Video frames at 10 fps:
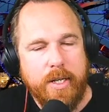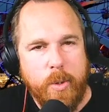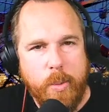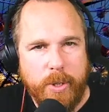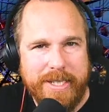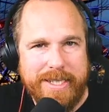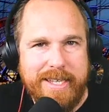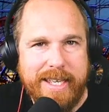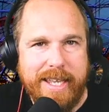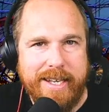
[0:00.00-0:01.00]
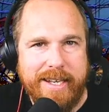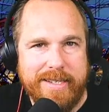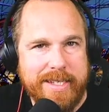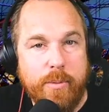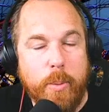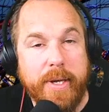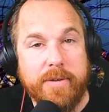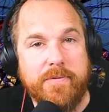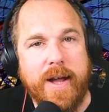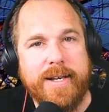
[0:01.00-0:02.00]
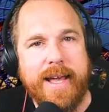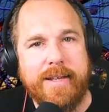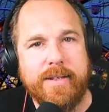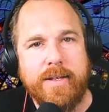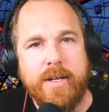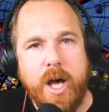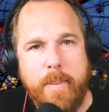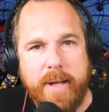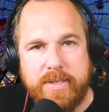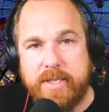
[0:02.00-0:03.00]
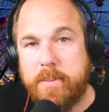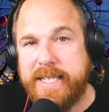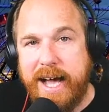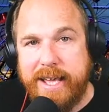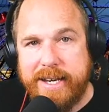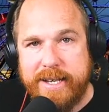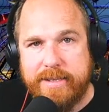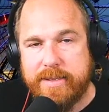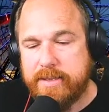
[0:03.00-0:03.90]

We're going to dig in and see what we can find out about some of the oddities,